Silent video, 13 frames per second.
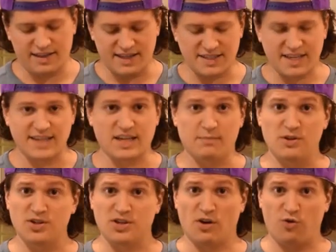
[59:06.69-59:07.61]
In this case, I'm
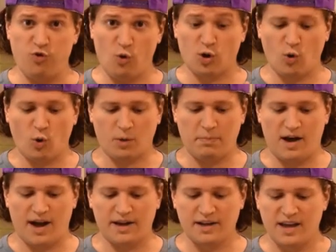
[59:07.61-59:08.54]
using a four quart
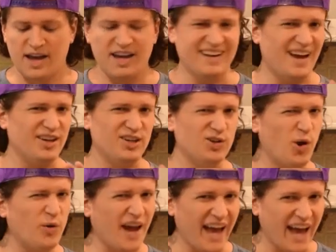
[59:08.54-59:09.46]
pot. Now you
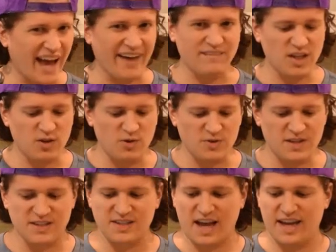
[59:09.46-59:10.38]
don't have to use
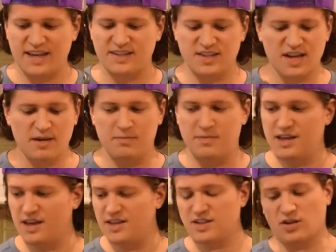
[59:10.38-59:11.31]
this size,
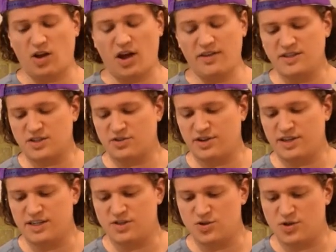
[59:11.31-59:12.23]
because a lot of these
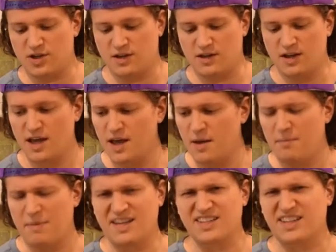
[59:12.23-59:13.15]
ingredients you can
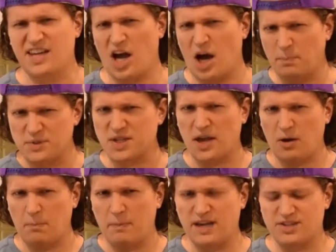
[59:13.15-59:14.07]
basically
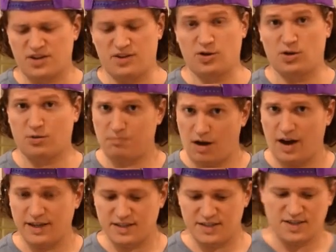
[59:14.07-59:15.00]
upscale based on your
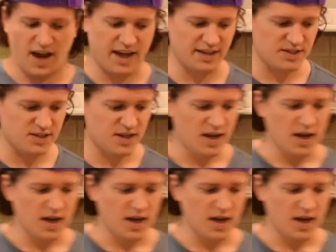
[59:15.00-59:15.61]
pot size.